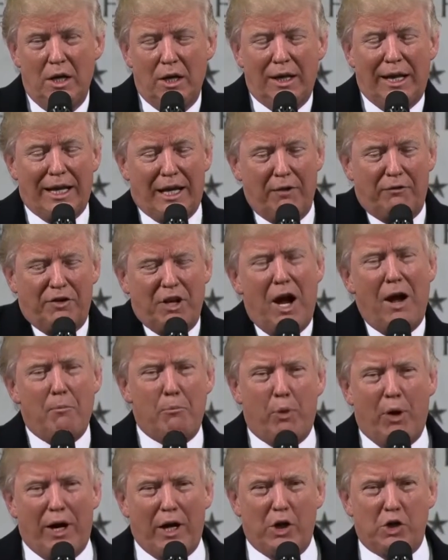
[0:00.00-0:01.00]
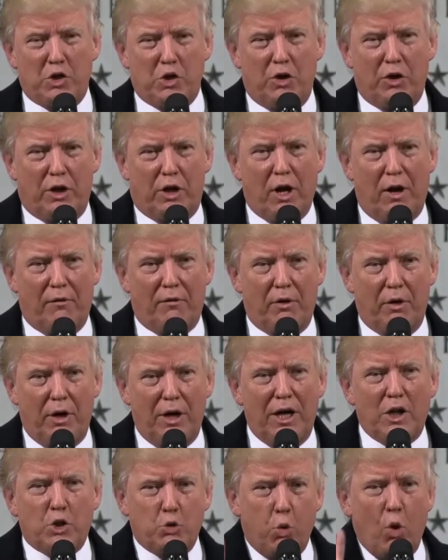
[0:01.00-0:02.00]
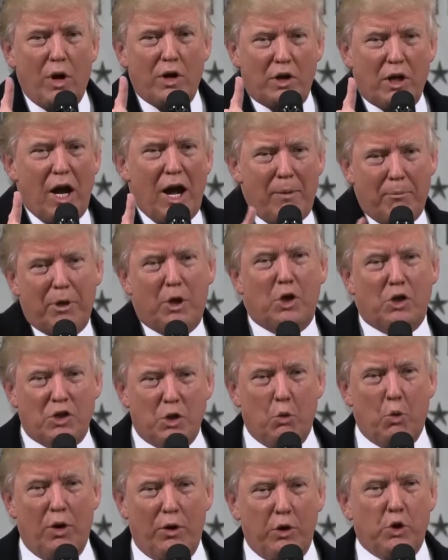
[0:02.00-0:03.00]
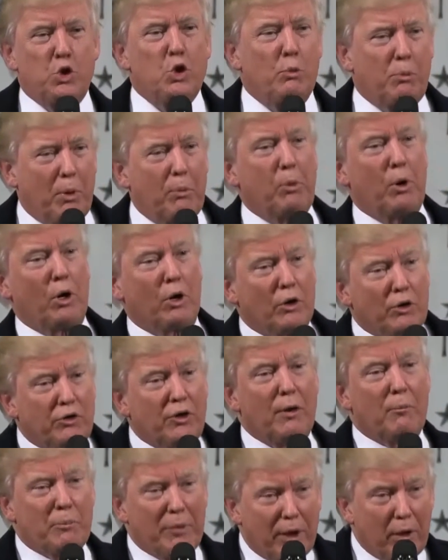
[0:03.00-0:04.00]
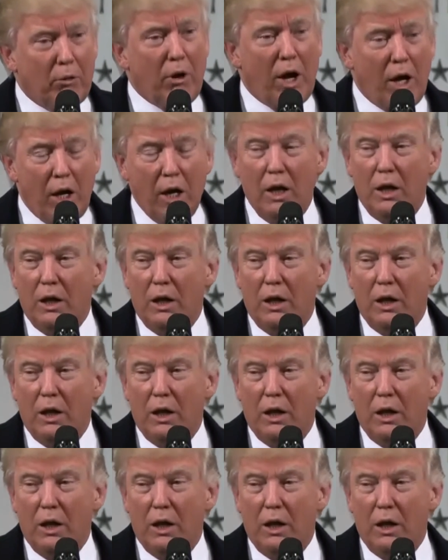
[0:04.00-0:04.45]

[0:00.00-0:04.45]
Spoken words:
Like if Tom Brady's on the cover, it's one time because he won the Super Bowl or something, right?